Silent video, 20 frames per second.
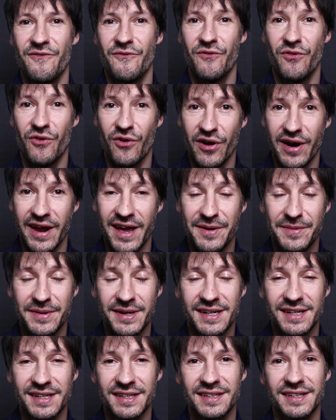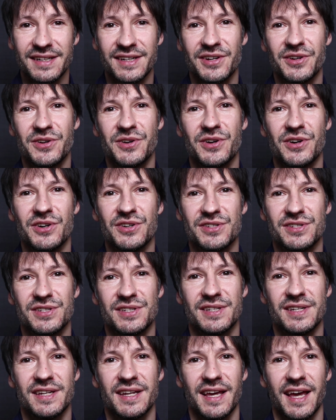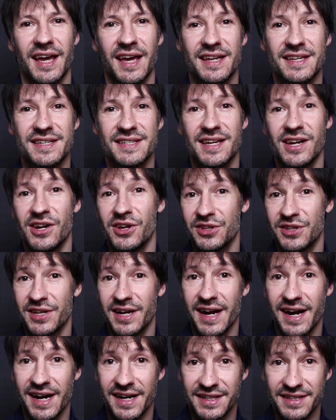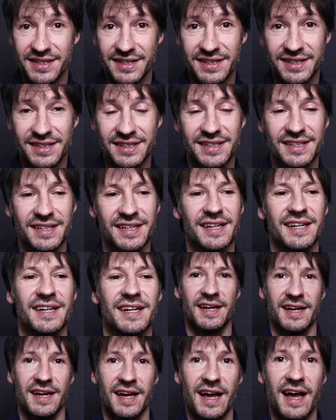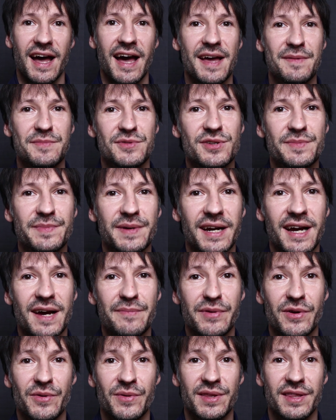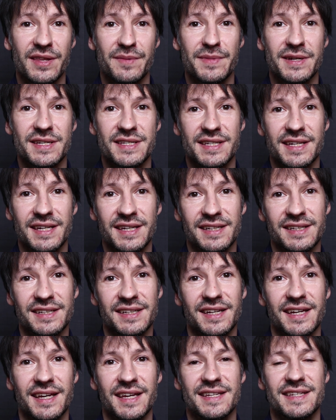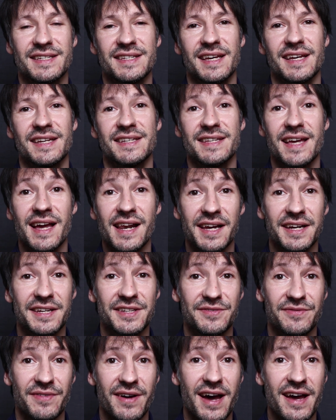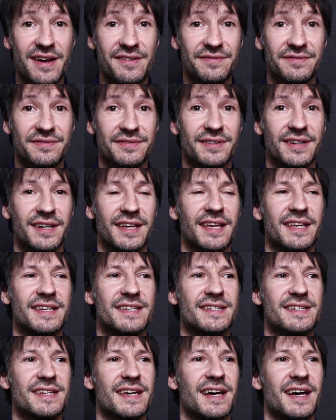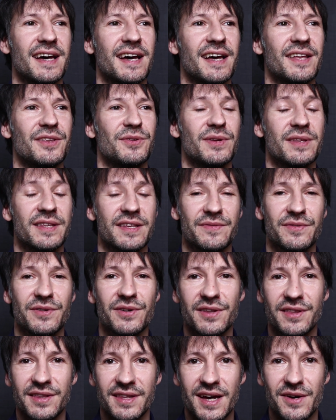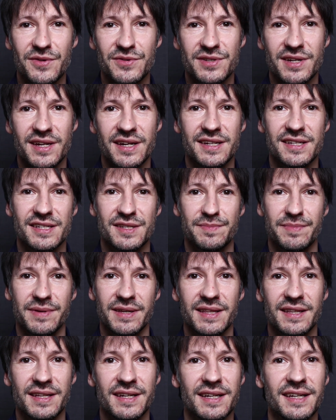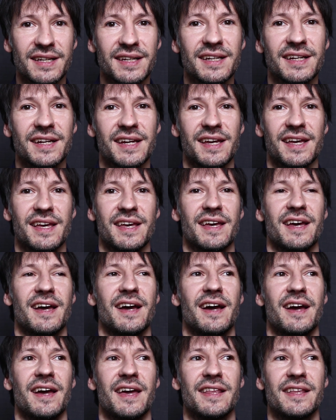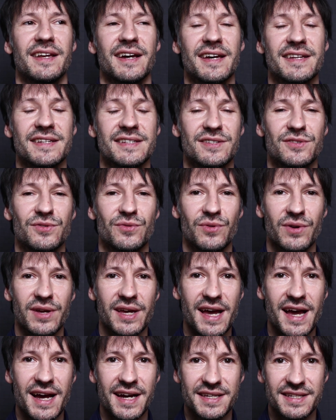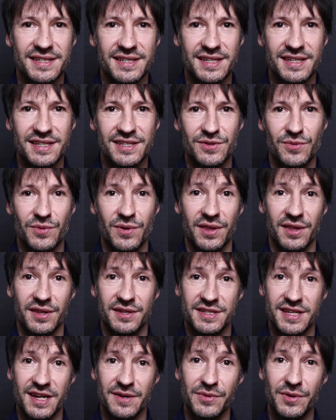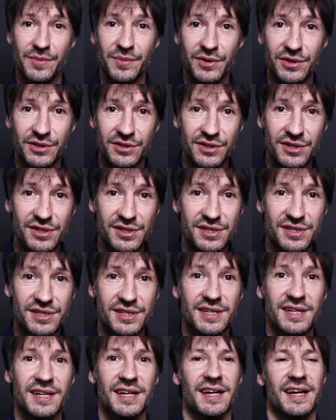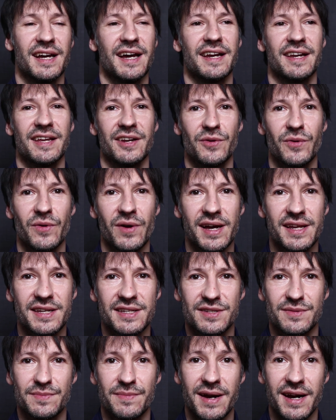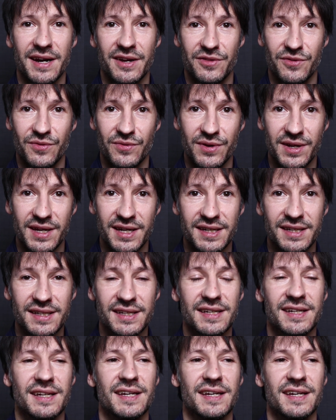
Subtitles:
forever because it's a lot harder. I am super happy with the machine. It's a Syil X5. It's a 24,000 spindle. It has three axes with servo motors, and it runs Mark III.